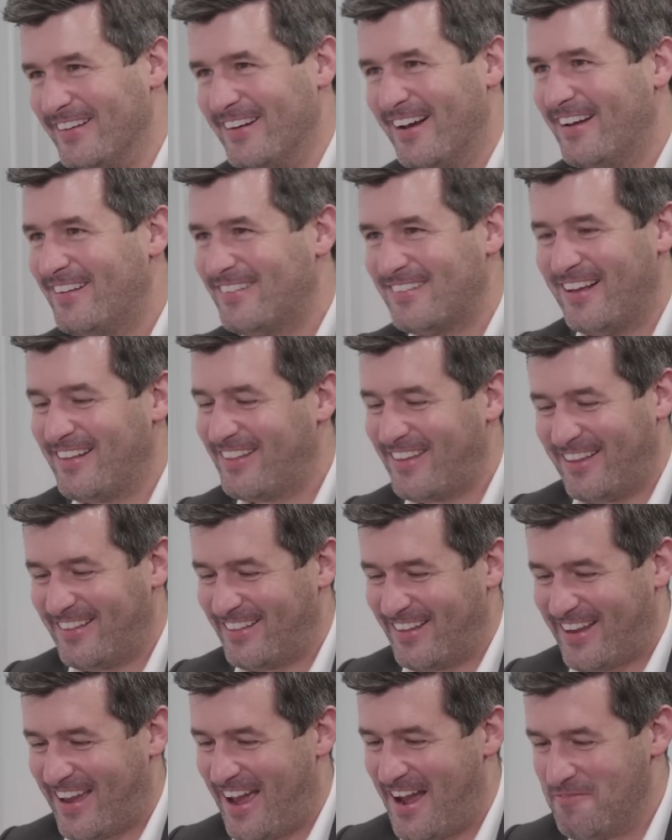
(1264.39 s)
You know, it's like
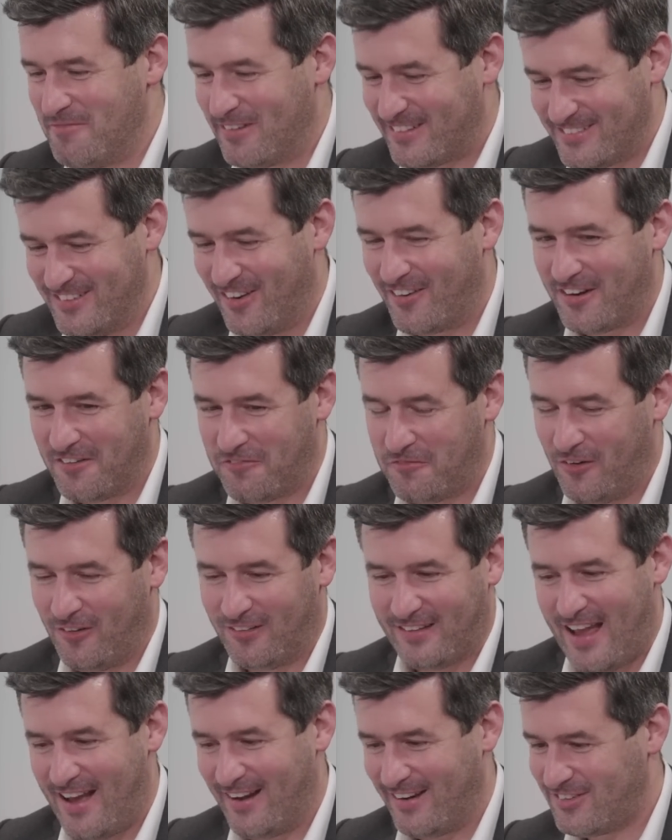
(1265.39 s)
the camera's not going to
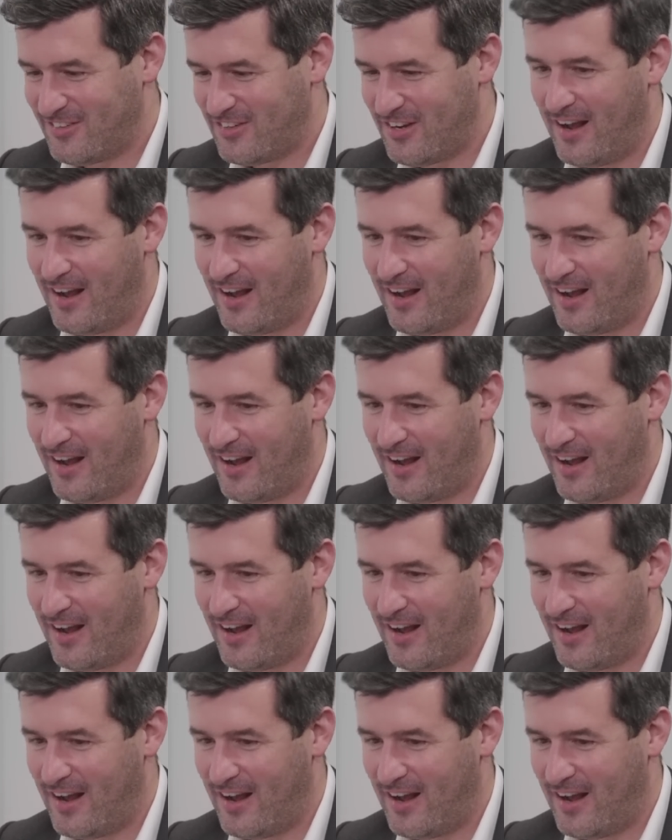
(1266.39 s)
fall down.